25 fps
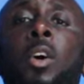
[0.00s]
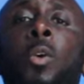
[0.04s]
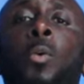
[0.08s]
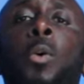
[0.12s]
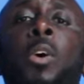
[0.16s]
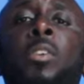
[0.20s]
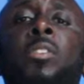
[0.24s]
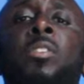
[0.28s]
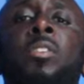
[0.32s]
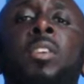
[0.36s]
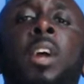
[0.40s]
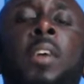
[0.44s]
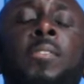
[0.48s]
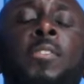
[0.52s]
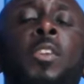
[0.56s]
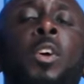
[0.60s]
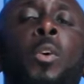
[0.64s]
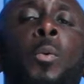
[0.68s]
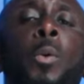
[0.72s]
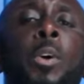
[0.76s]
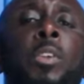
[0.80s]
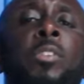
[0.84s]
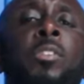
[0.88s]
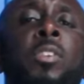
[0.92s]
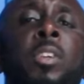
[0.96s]
Question after
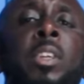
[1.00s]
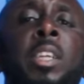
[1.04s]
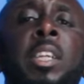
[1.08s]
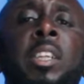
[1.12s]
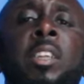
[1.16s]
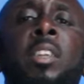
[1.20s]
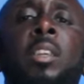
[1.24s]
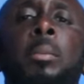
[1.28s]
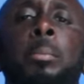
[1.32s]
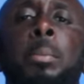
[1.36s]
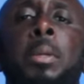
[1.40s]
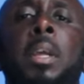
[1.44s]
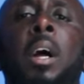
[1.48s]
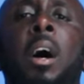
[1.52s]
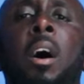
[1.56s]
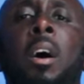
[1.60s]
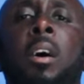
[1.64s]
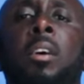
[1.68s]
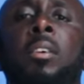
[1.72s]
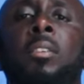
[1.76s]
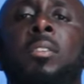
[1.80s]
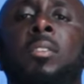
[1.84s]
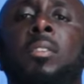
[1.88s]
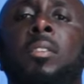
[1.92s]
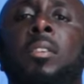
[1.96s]
question needs to be
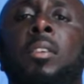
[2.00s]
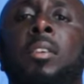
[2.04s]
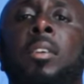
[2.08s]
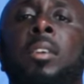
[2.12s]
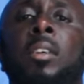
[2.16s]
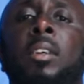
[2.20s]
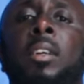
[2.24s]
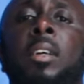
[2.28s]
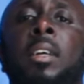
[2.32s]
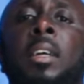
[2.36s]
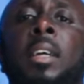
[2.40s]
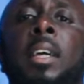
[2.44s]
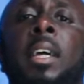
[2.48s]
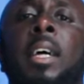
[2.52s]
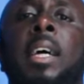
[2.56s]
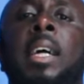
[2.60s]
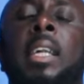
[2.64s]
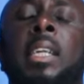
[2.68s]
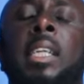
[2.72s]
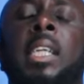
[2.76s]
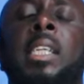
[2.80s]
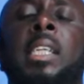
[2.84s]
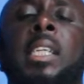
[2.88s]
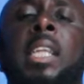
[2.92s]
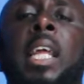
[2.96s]
asked.
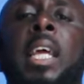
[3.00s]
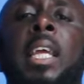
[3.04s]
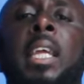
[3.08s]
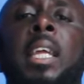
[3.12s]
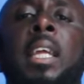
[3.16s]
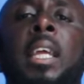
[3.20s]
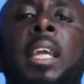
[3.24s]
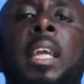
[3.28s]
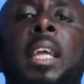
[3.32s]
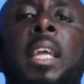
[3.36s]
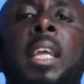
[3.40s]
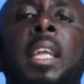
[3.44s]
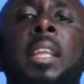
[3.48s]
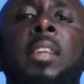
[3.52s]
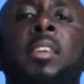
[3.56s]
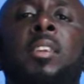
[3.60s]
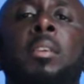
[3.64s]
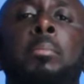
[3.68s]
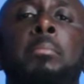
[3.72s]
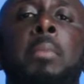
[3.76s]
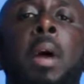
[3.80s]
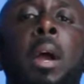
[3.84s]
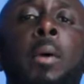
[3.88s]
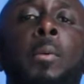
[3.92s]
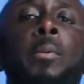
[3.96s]
Did they
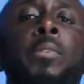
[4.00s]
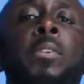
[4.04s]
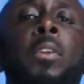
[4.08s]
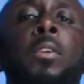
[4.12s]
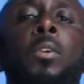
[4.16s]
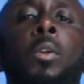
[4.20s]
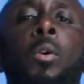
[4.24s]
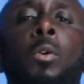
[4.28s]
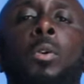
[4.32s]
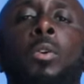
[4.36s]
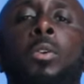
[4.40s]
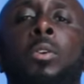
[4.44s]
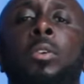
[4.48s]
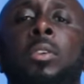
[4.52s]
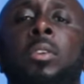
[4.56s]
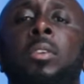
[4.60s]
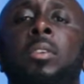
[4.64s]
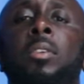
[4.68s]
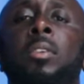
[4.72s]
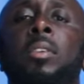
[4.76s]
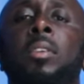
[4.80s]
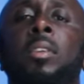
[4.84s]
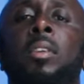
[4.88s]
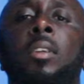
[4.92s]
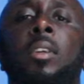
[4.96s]
intermarry with the
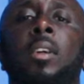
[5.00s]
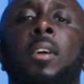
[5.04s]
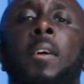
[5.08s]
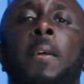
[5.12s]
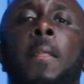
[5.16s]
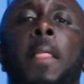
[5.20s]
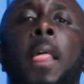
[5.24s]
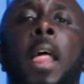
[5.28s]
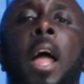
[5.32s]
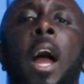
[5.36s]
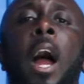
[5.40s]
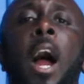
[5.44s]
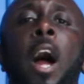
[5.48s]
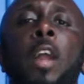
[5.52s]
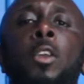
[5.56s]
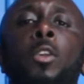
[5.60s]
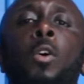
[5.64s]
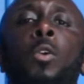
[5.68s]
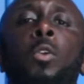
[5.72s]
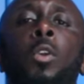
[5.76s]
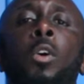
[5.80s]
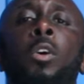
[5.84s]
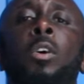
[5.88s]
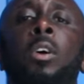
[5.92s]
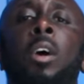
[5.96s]
locals and
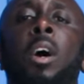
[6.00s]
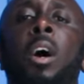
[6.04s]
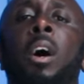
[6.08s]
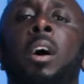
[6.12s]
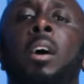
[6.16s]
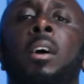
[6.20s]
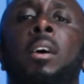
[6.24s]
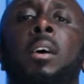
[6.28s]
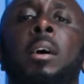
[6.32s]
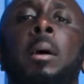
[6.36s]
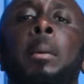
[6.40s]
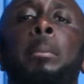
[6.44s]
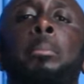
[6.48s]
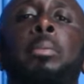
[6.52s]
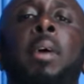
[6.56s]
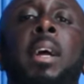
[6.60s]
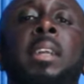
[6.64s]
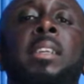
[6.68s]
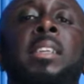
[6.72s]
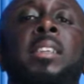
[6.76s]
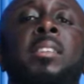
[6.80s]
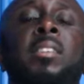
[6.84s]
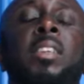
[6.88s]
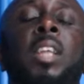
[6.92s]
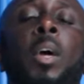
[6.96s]
no longer
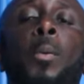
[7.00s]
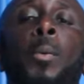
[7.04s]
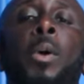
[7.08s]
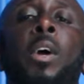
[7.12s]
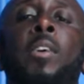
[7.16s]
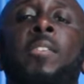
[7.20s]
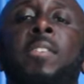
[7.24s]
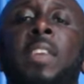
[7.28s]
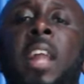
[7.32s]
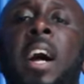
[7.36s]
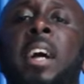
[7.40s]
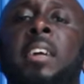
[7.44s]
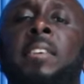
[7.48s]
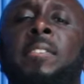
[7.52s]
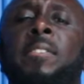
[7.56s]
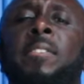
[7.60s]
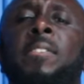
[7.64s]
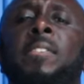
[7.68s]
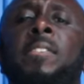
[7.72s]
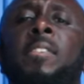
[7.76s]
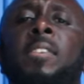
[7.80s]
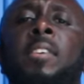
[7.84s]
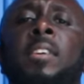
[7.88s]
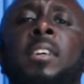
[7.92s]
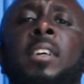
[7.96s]
practice their way of life?
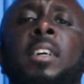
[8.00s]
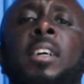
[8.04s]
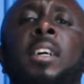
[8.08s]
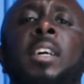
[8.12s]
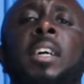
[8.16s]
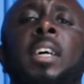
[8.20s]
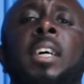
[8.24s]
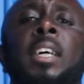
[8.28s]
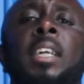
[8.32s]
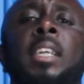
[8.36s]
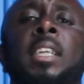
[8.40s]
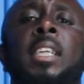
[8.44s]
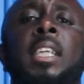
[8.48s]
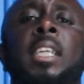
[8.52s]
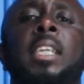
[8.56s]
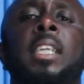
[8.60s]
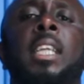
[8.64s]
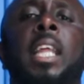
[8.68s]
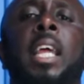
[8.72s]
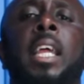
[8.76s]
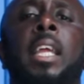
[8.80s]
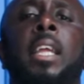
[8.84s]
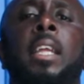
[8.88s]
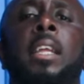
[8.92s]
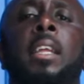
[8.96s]
Did
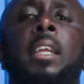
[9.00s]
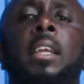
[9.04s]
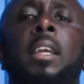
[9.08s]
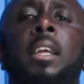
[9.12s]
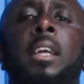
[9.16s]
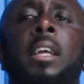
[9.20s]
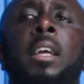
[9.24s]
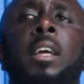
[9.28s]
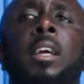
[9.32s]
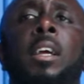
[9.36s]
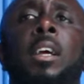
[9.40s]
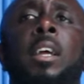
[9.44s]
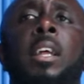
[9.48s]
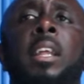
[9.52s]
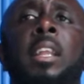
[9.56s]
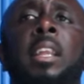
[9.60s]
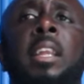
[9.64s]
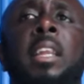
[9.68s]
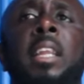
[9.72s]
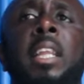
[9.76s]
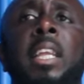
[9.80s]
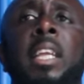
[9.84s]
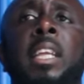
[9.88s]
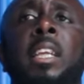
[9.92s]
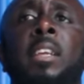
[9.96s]
they
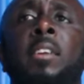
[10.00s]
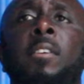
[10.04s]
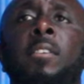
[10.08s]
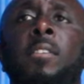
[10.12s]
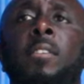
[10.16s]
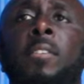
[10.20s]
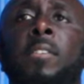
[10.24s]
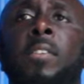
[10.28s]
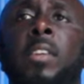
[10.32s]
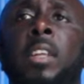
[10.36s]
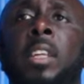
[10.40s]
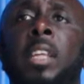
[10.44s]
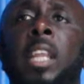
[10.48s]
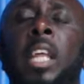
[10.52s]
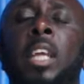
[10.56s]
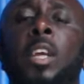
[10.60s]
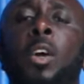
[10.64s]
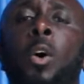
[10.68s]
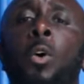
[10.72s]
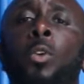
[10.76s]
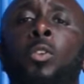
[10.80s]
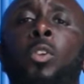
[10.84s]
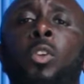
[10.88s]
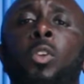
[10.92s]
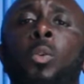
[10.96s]
leave? Did they
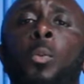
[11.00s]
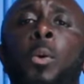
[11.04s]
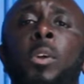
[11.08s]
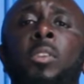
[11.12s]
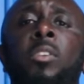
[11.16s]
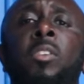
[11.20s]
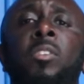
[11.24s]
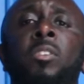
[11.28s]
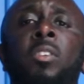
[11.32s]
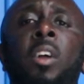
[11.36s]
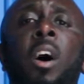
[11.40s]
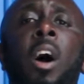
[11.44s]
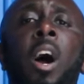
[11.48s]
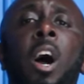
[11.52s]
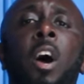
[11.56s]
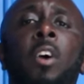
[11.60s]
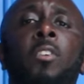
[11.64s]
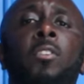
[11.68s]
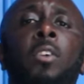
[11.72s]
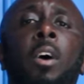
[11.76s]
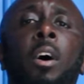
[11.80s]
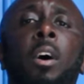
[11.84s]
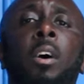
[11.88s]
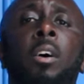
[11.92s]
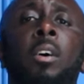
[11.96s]
go to the Western
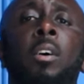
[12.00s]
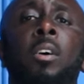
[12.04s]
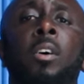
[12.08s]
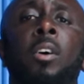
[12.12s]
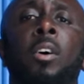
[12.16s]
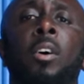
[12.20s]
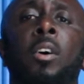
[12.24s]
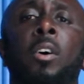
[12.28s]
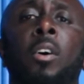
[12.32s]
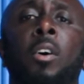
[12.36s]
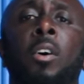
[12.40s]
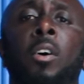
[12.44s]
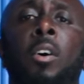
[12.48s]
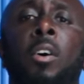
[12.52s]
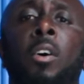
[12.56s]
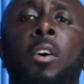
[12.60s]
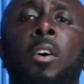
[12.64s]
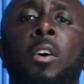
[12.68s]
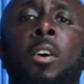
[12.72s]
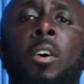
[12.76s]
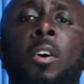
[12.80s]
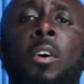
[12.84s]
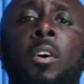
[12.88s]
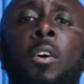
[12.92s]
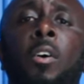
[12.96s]
Sahara
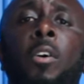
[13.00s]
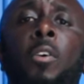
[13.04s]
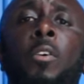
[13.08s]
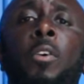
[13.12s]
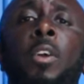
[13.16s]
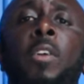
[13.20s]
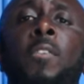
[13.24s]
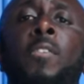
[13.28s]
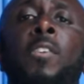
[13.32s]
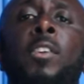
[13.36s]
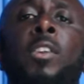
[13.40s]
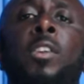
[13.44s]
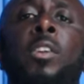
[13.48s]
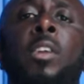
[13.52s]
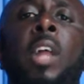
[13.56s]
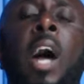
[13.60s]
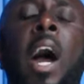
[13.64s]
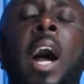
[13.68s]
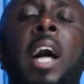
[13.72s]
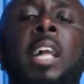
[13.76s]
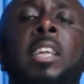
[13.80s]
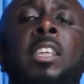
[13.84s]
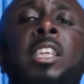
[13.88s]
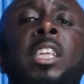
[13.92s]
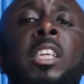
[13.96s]
or even to
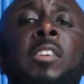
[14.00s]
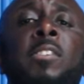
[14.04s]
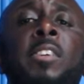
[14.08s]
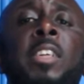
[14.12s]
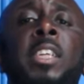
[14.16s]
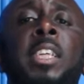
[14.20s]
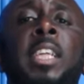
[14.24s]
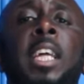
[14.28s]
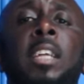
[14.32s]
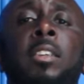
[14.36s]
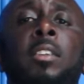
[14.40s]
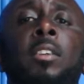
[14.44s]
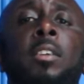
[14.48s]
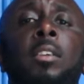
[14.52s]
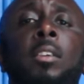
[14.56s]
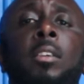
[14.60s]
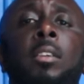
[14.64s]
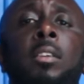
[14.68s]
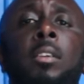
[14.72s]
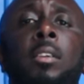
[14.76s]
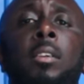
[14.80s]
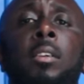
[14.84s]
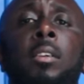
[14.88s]
the Algerian desert?